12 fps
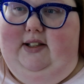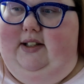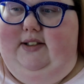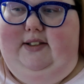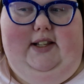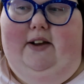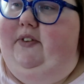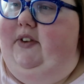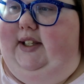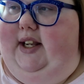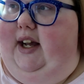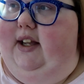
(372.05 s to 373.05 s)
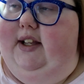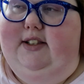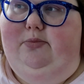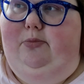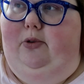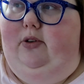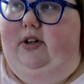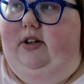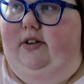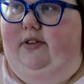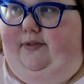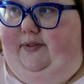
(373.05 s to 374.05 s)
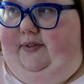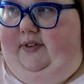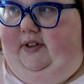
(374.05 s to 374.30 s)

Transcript: and it's definitely not. It's more of,